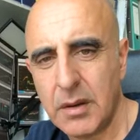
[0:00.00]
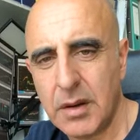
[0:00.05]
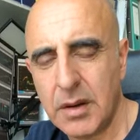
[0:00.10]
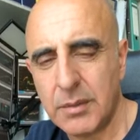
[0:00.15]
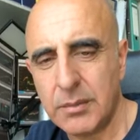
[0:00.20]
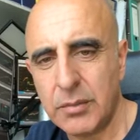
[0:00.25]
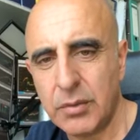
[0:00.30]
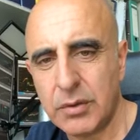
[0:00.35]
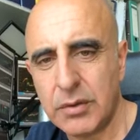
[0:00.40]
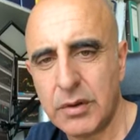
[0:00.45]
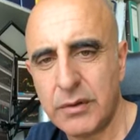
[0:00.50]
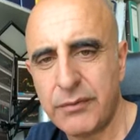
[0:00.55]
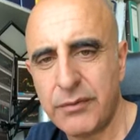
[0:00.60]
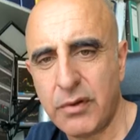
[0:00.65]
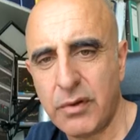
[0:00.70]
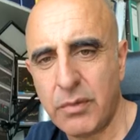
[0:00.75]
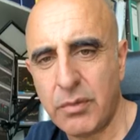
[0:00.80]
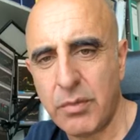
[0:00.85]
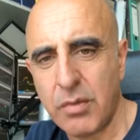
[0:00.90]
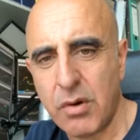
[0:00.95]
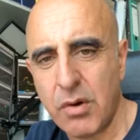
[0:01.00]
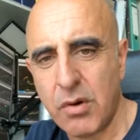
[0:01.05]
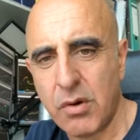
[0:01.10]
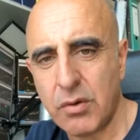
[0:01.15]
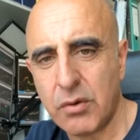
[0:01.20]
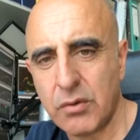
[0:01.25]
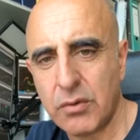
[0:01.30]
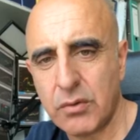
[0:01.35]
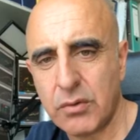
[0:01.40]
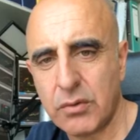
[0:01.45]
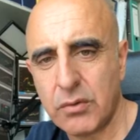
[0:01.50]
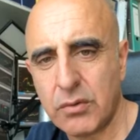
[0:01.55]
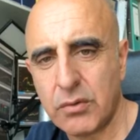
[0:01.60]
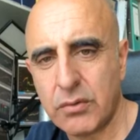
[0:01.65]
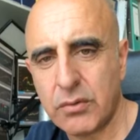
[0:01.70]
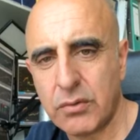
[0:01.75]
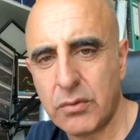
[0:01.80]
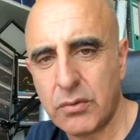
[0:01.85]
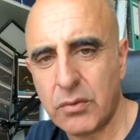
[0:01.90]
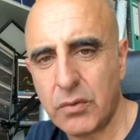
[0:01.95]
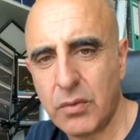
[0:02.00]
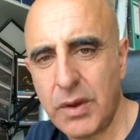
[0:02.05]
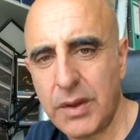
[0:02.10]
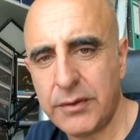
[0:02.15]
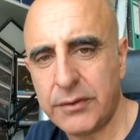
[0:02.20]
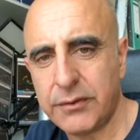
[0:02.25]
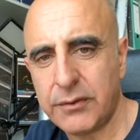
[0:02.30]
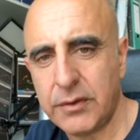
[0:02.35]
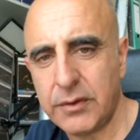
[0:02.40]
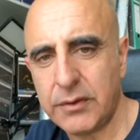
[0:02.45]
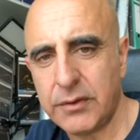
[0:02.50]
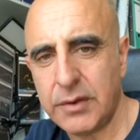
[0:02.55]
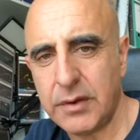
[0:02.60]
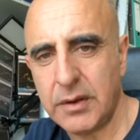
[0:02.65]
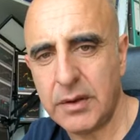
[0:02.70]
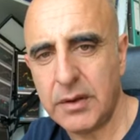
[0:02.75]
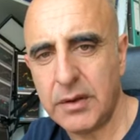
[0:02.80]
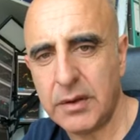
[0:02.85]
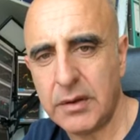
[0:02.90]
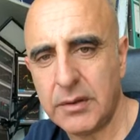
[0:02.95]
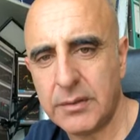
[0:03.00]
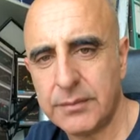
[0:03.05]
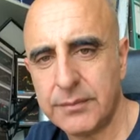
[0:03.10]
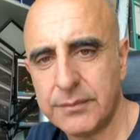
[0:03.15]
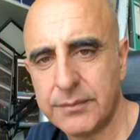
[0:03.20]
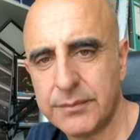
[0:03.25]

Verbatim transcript: I'm looking for more questions here.